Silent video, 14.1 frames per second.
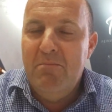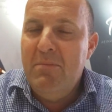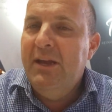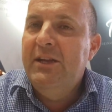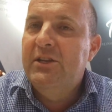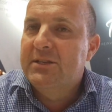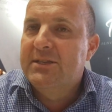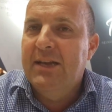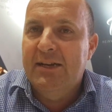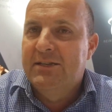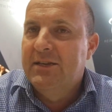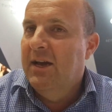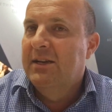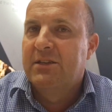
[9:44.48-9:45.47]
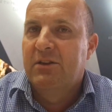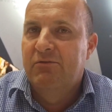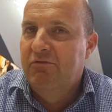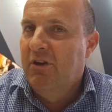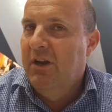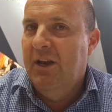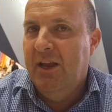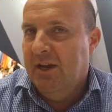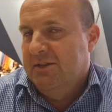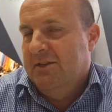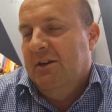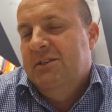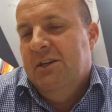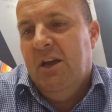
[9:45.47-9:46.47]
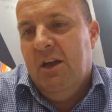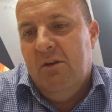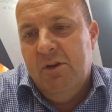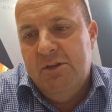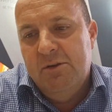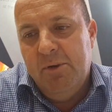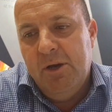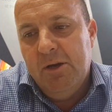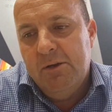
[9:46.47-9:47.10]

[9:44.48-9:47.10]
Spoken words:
The media sector is a really exciting area.